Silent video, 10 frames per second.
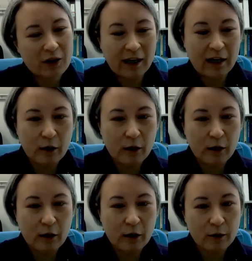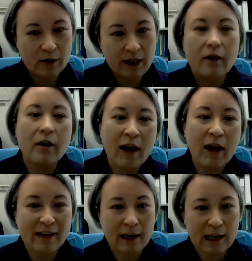Can I load that one? Oh, I
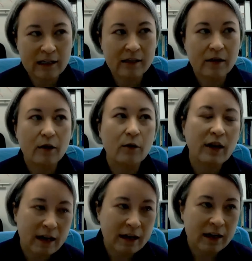can't. Okay,